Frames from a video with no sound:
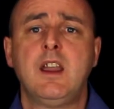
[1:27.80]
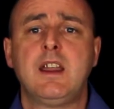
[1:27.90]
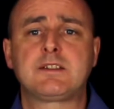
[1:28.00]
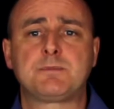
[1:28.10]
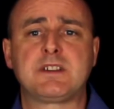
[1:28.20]

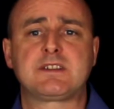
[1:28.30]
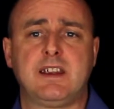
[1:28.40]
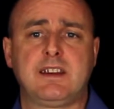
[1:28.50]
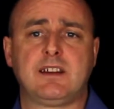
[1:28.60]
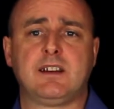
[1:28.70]
It's
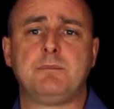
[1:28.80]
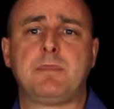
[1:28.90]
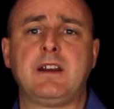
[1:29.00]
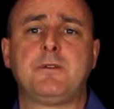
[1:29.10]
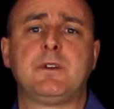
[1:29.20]
particularly
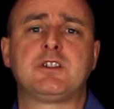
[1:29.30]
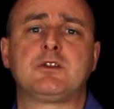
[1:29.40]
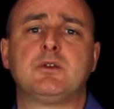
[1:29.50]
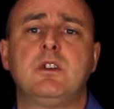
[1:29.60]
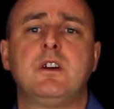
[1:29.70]

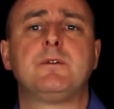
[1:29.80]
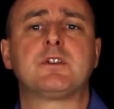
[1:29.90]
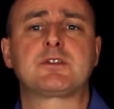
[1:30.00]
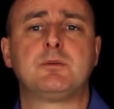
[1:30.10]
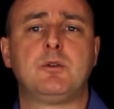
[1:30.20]
beneficial for
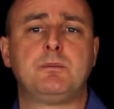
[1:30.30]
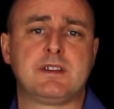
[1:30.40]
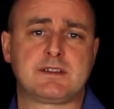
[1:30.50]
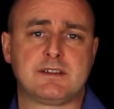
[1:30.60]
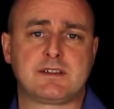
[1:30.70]
small
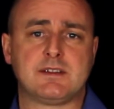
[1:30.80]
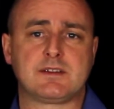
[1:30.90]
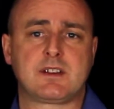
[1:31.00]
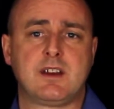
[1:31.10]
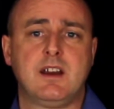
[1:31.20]

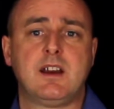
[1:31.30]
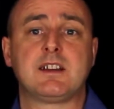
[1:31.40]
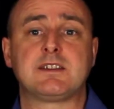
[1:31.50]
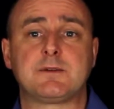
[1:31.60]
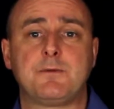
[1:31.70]
businesses
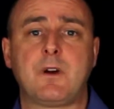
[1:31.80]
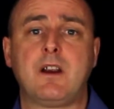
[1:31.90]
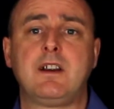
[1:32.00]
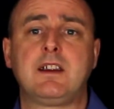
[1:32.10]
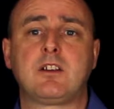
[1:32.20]
as it's
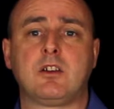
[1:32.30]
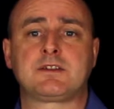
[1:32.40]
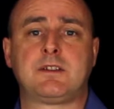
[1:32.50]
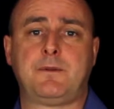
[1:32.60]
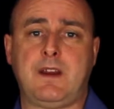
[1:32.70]
very
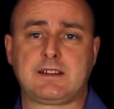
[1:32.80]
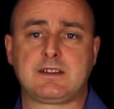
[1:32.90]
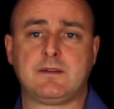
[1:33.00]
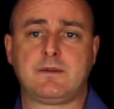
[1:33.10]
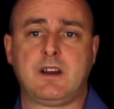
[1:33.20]
cost effective